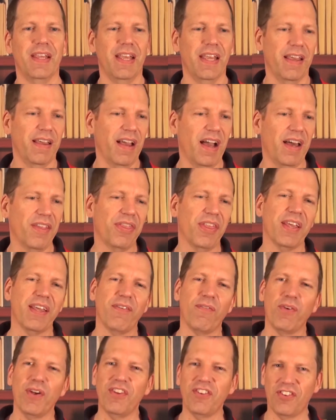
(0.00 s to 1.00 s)
It, I think
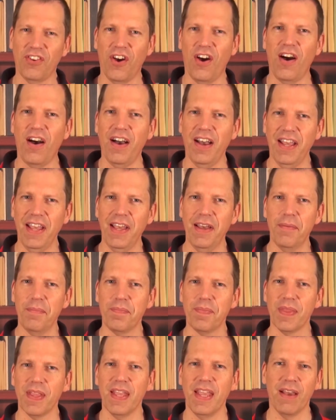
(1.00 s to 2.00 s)
if we saw him,
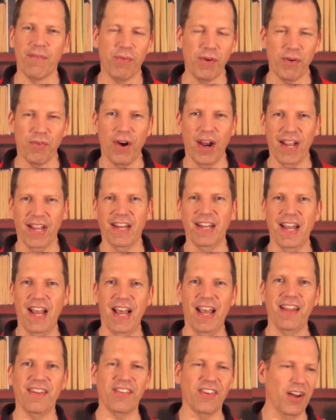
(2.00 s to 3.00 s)
if we
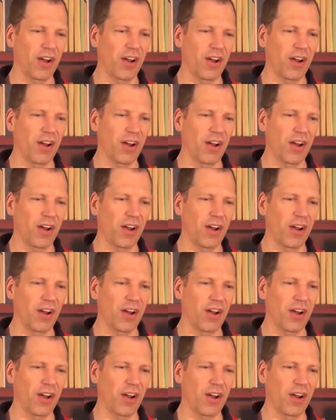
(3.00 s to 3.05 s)
recognize,